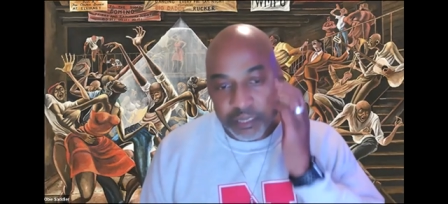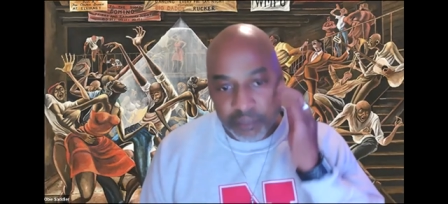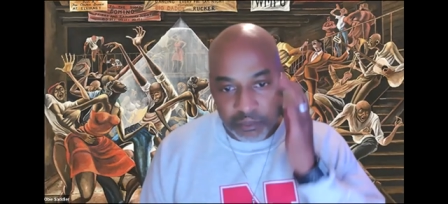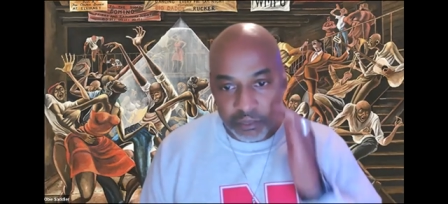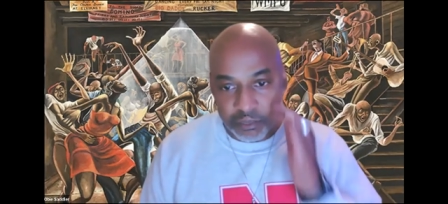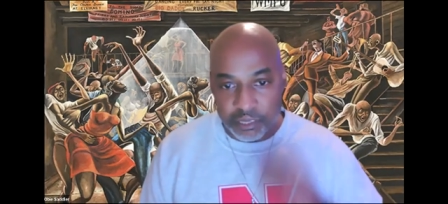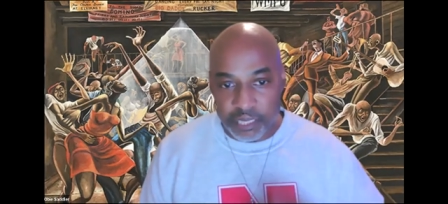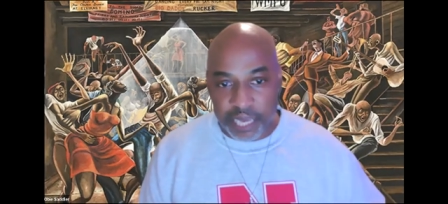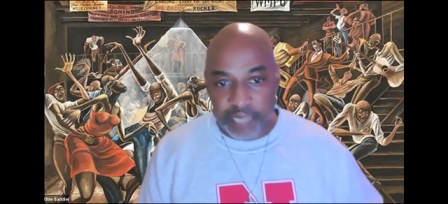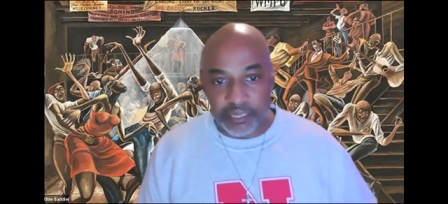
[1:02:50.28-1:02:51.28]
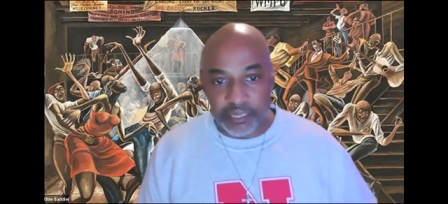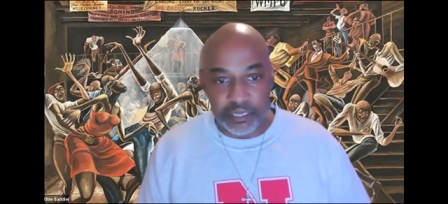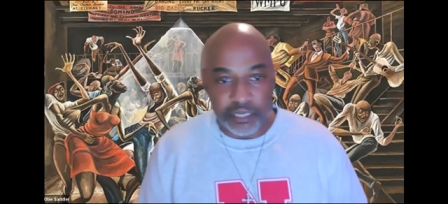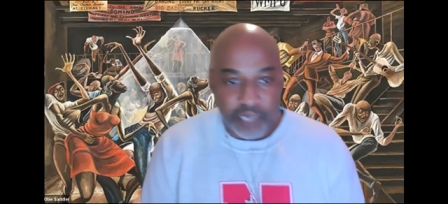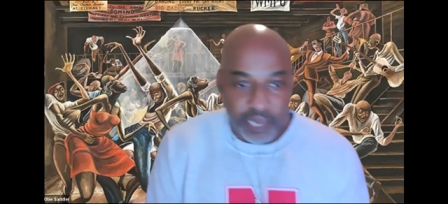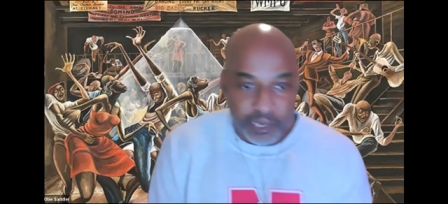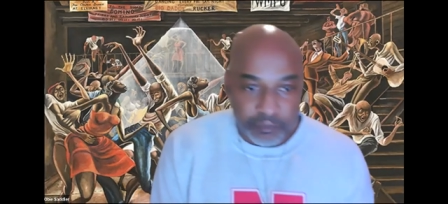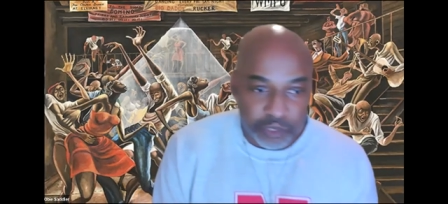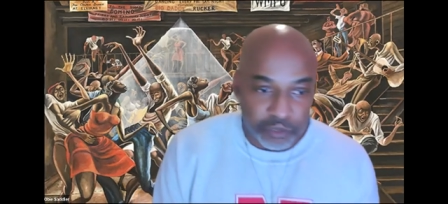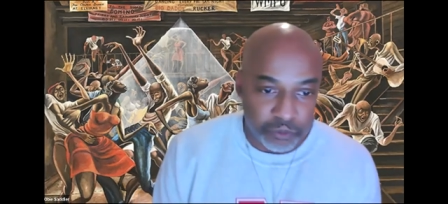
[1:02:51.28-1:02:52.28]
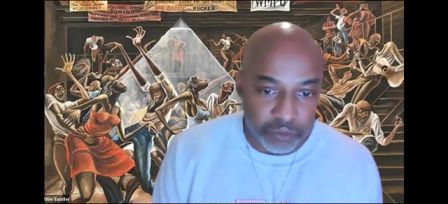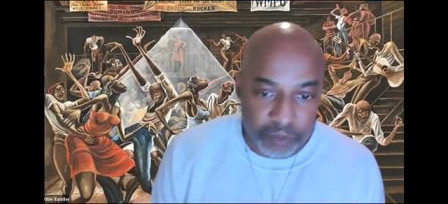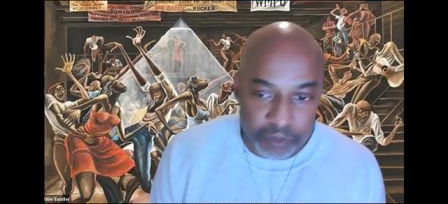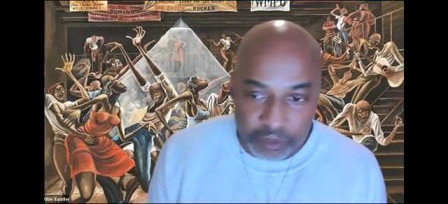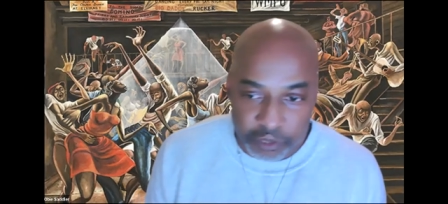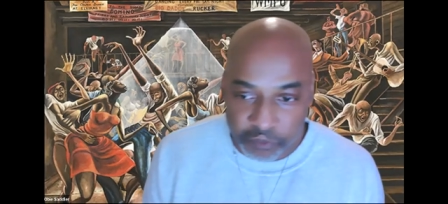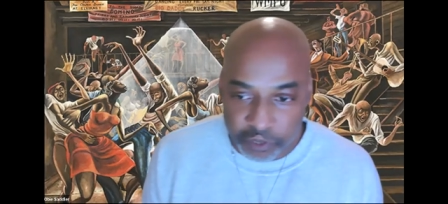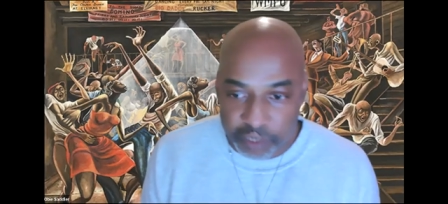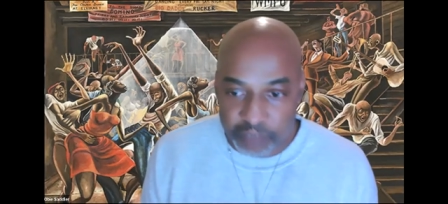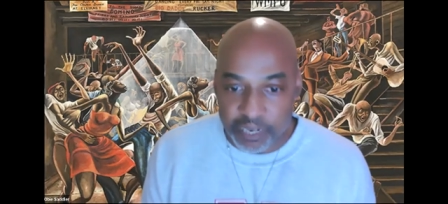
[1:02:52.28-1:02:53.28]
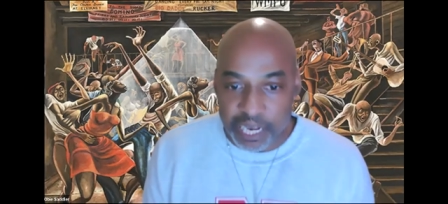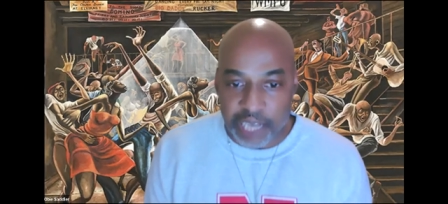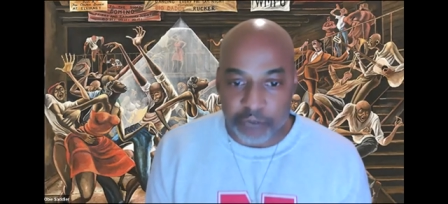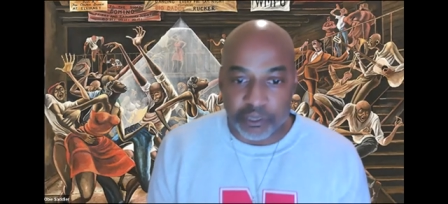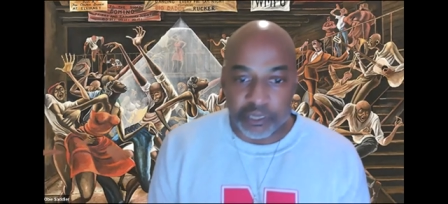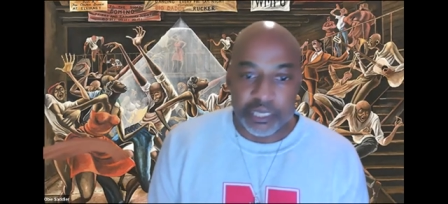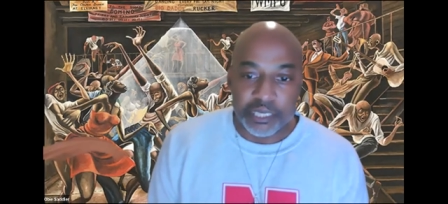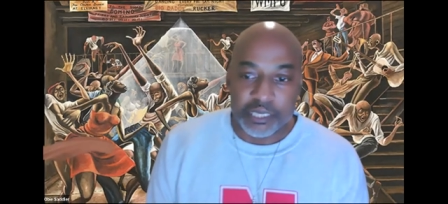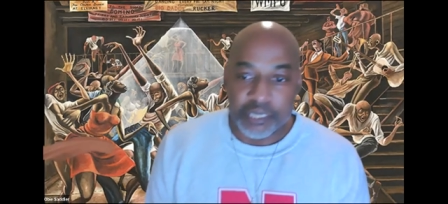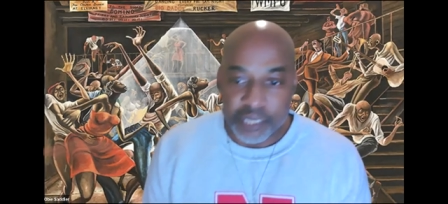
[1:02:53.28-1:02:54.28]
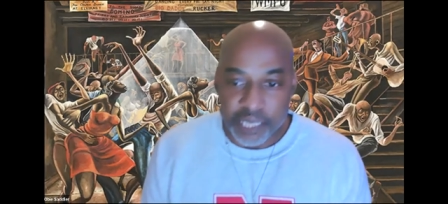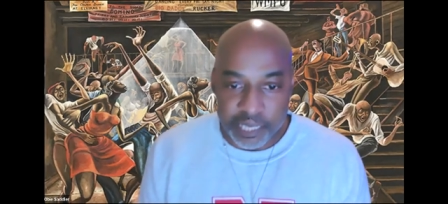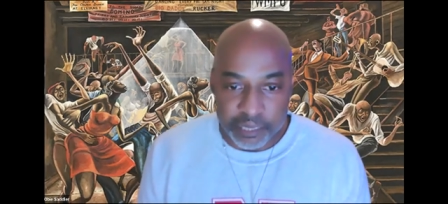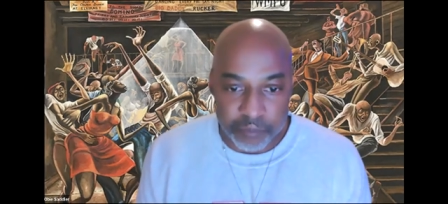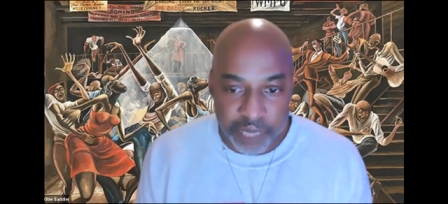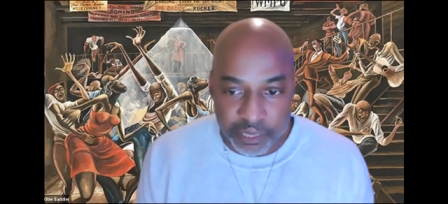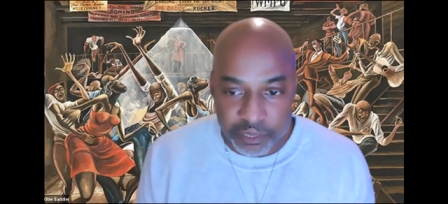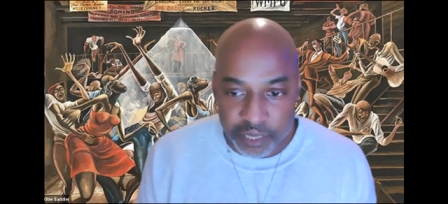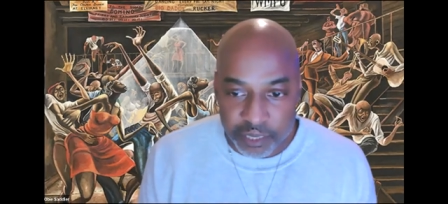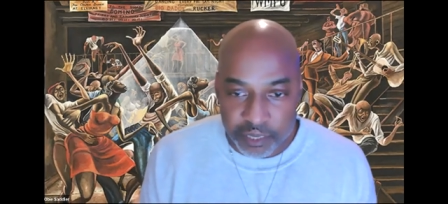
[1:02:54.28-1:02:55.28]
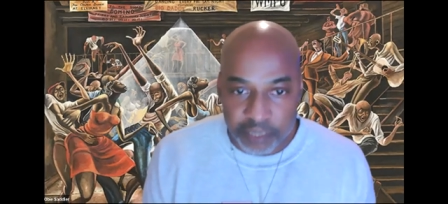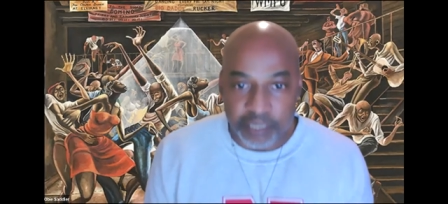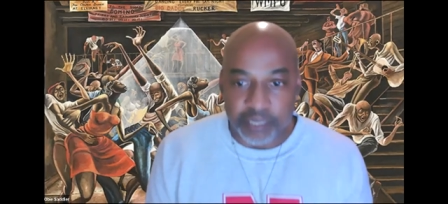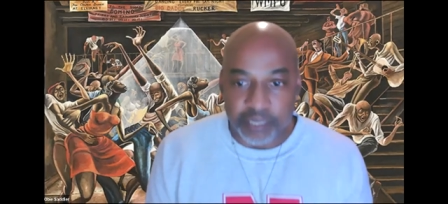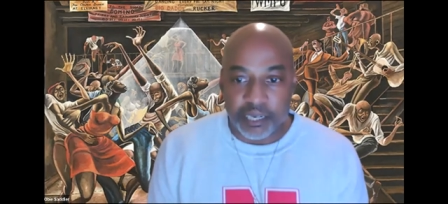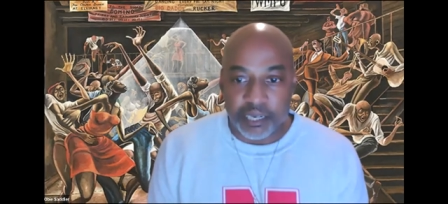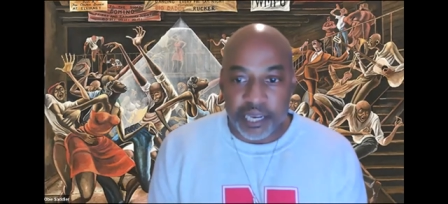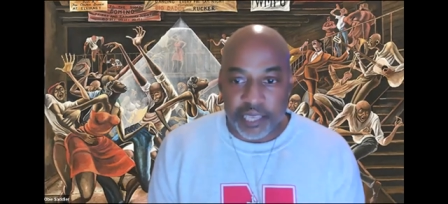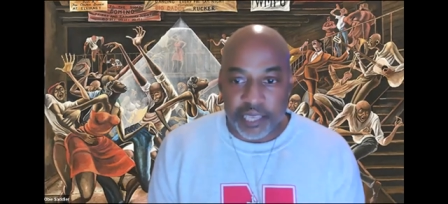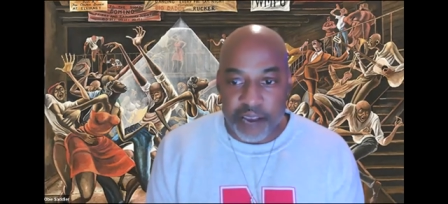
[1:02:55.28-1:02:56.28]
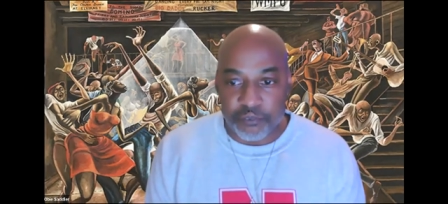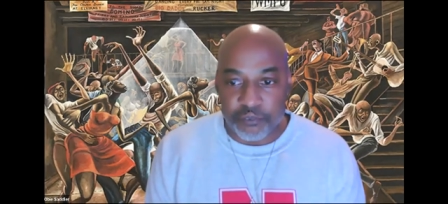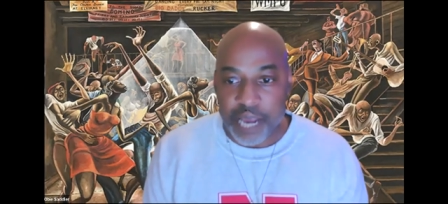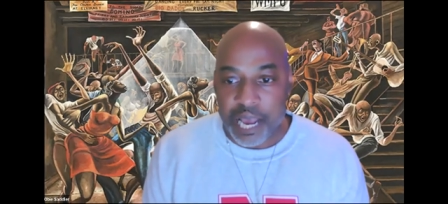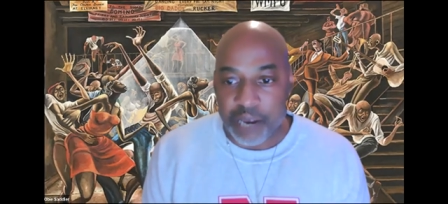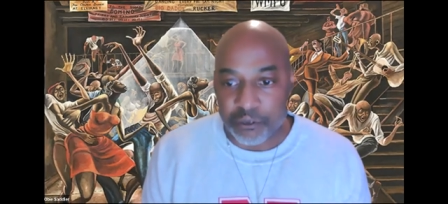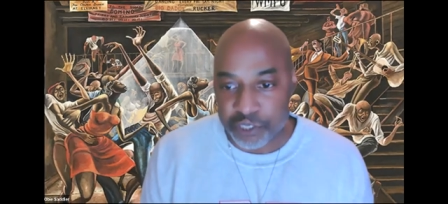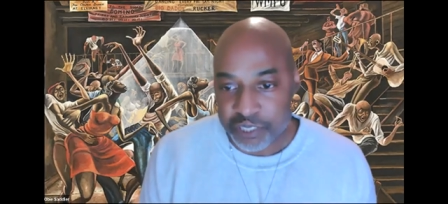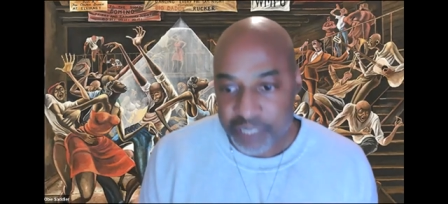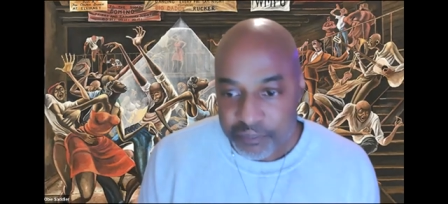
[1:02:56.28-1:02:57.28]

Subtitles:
early 90s. He came to the University of Iowa and met us at the Afro House.